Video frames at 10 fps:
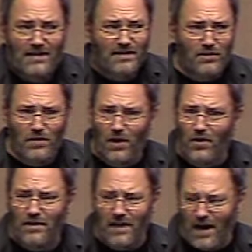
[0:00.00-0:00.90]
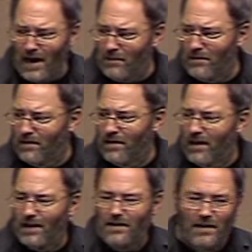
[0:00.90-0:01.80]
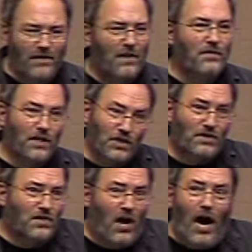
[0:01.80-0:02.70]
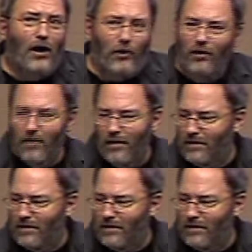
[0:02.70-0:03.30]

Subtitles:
they do that all the time. And they just caught her.